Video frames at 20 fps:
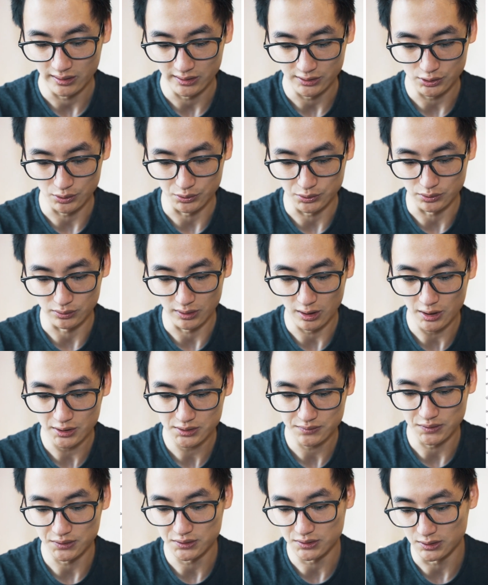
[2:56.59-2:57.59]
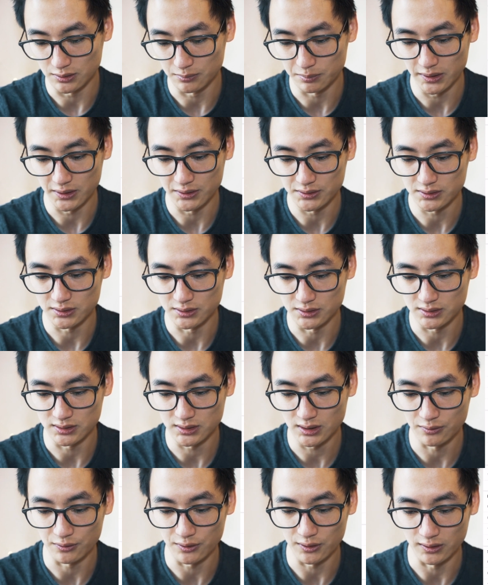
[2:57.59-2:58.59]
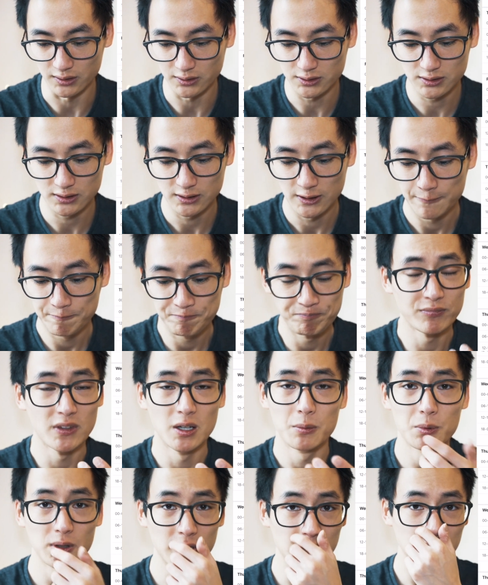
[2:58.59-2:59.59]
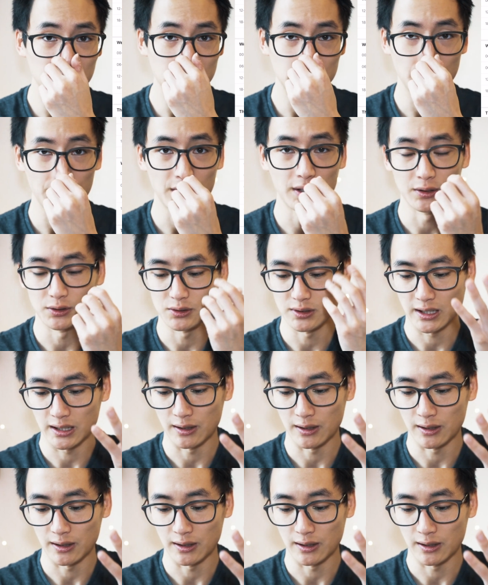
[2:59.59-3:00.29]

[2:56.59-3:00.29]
shows you last visited places and everything. It's a pretty neat thing to